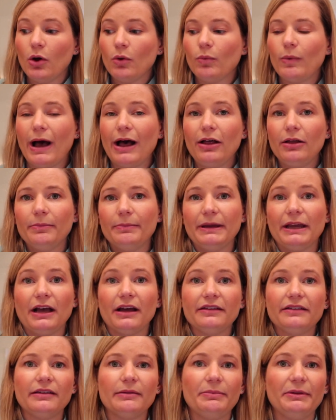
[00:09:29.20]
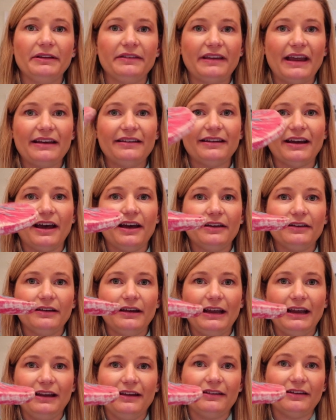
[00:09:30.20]
Well, because the placenta
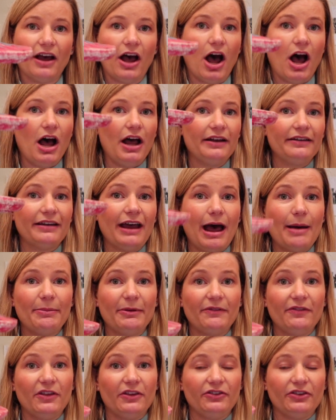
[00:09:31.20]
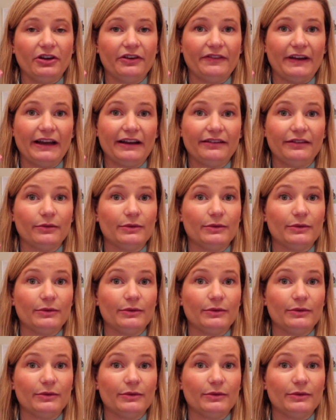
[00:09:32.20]
is on top of the cervix,